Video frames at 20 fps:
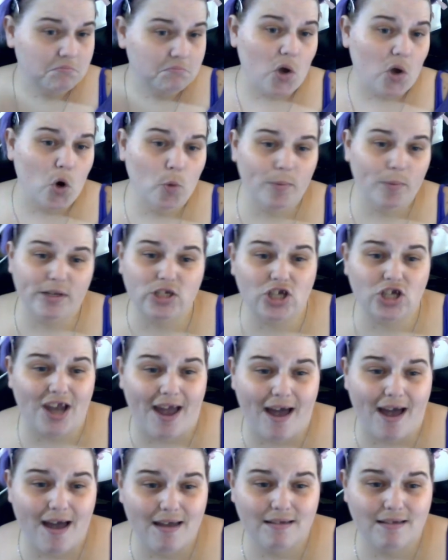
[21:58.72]
open
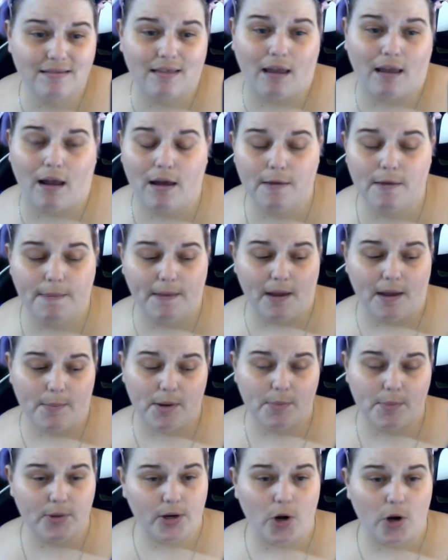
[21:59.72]
chat. Like, I think I'm
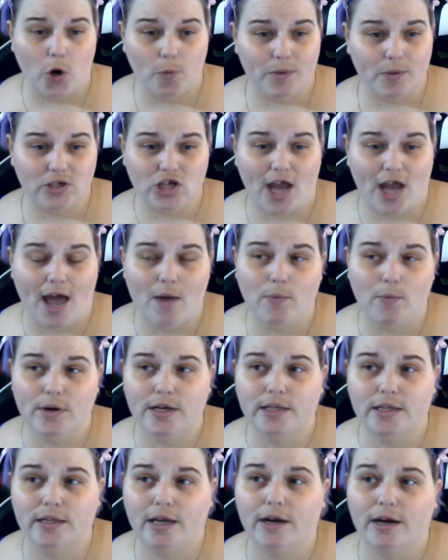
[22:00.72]
going to put an open chat one
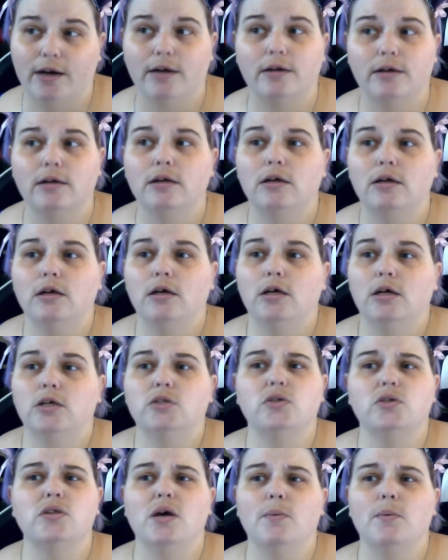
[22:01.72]
in there.
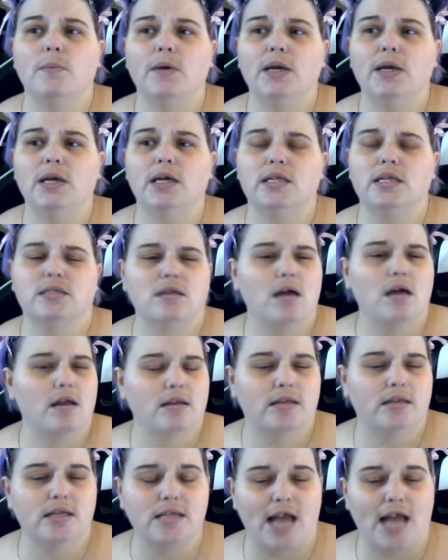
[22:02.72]
So that way
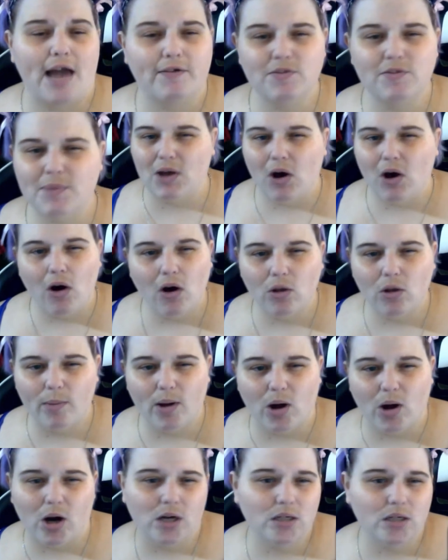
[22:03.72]
doesn't have to all
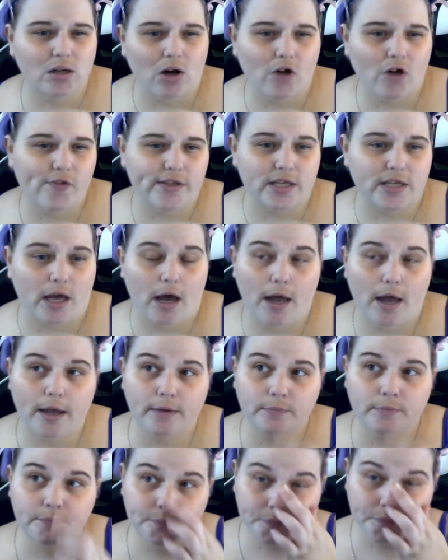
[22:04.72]
about art all the
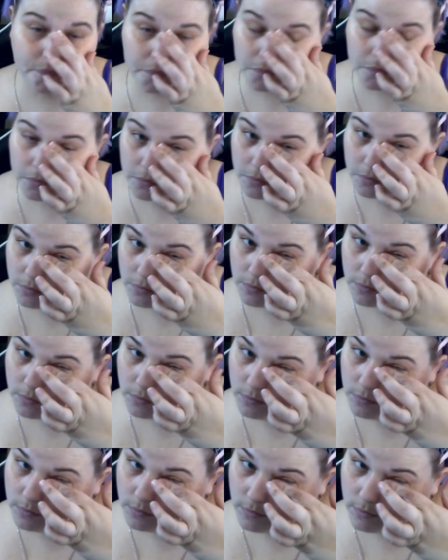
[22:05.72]
time.
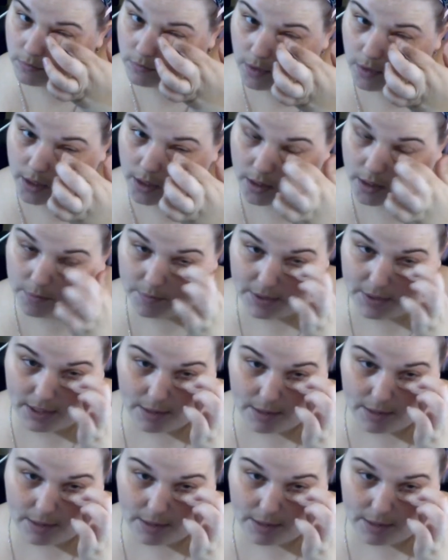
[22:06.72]
It can be